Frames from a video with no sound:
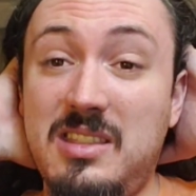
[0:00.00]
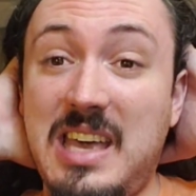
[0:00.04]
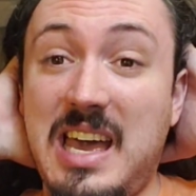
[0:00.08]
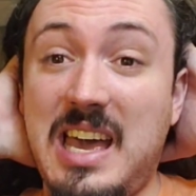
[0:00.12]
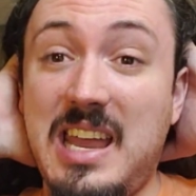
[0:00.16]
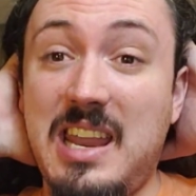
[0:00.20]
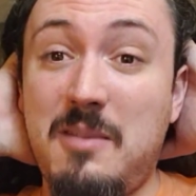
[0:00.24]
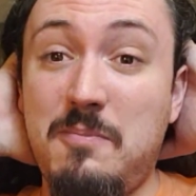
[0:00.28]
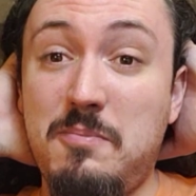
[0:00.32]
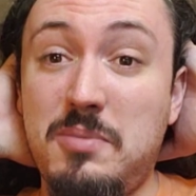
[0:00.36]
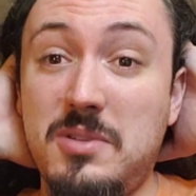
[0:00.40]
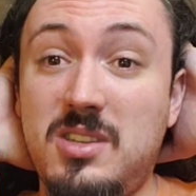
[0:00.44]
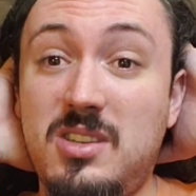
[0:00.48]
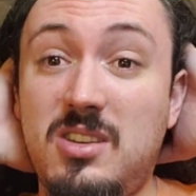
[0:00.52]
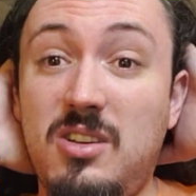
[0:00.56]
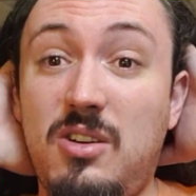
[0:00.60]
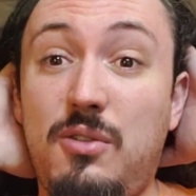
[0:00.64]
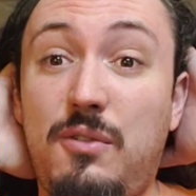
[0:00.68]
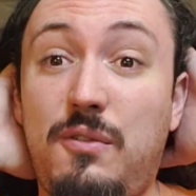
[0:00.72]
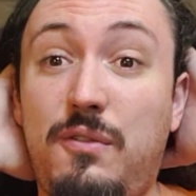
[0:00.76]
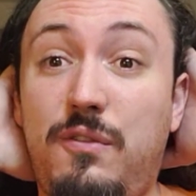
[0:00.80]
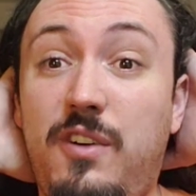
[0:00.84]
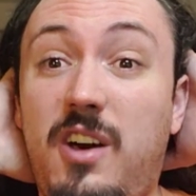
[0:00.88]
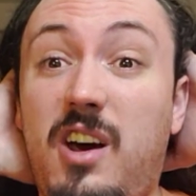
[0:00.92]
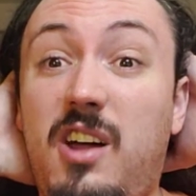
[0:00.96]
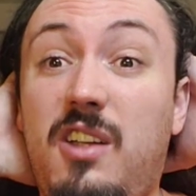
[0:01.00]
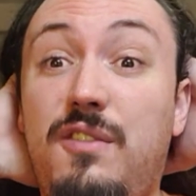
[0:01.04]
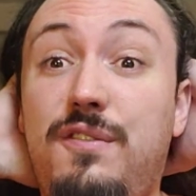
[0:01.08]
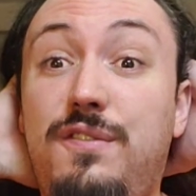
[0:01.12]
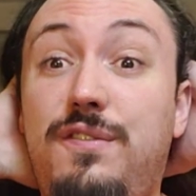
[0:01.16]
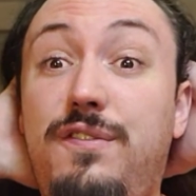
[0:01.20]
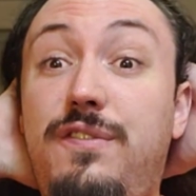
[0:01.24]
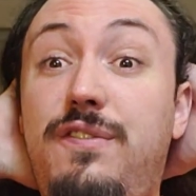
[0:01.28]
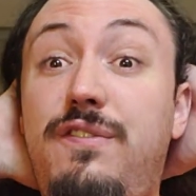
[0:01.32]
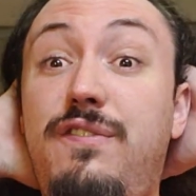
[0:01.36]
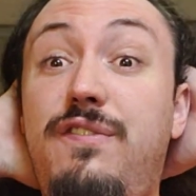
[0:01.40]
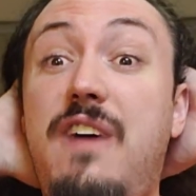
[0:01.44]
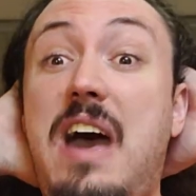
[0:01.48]
That episode felt
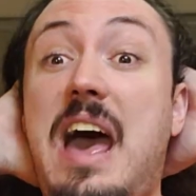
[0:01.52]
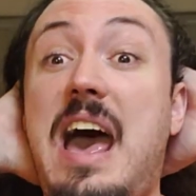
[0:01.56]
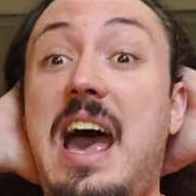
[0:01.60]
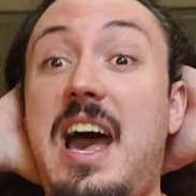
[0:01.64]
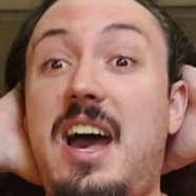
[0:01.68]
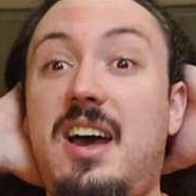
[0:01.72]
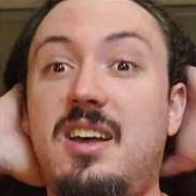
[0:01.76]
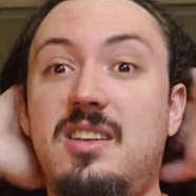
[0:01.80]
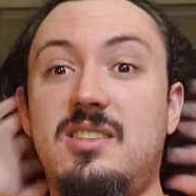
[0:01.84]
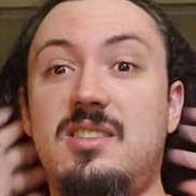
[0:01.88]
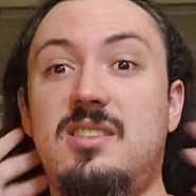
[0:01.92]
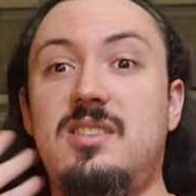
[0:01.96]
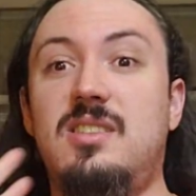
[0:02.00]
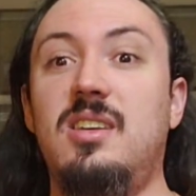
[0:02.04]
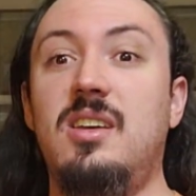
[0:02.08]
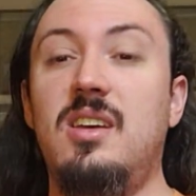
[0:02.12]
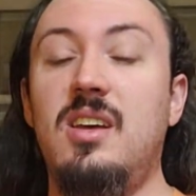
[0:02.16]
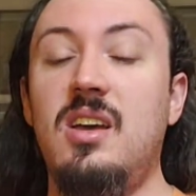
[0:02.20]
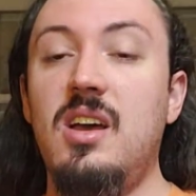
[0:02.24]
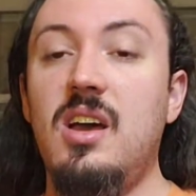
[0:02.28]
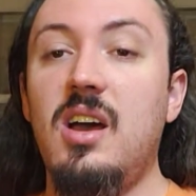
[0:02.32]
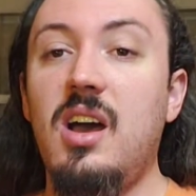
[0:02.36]
fast.